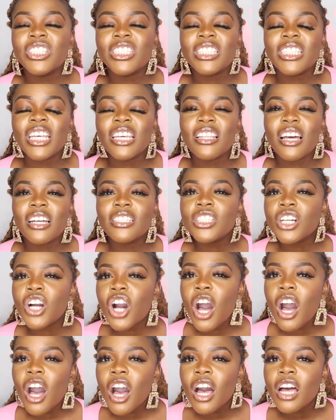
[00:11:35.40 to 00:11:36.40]
just say that's a
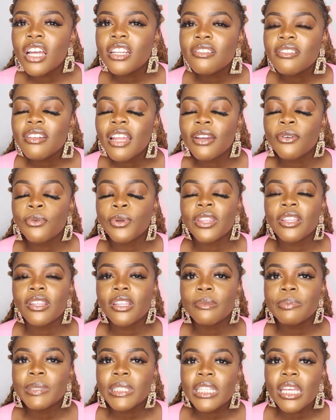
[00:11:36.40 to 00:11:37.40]
con. Like with the
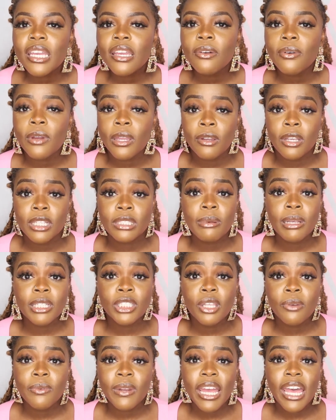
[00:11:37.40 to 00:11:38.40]
lipstick, like
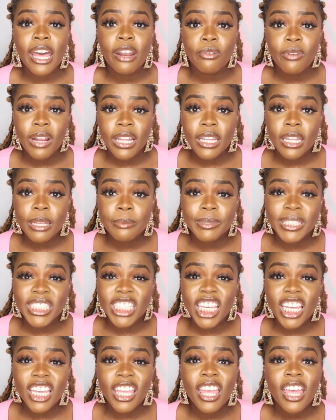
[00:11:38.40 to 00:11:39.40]
especially when I had a red
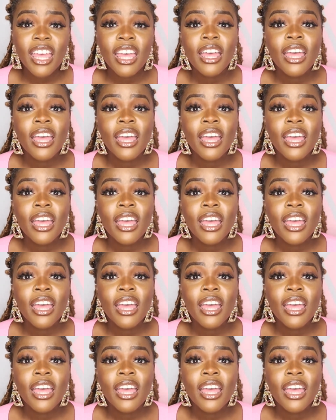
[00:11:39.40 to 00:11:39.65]
lipstick,